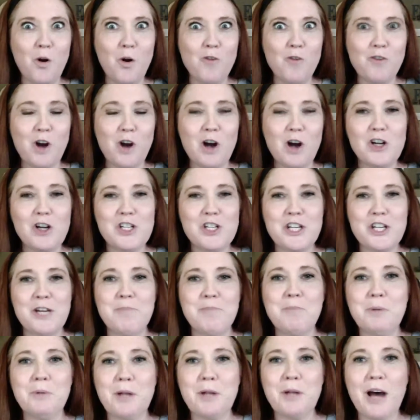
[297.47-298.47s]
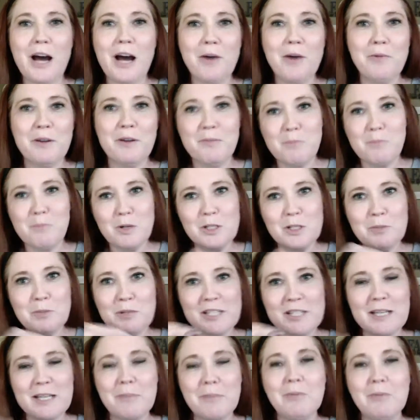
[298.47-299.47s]
overarching plot with
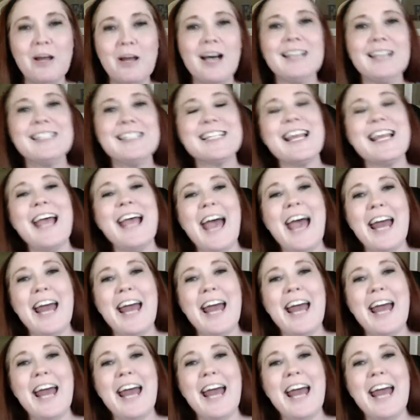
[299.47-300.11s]
multiple subplots.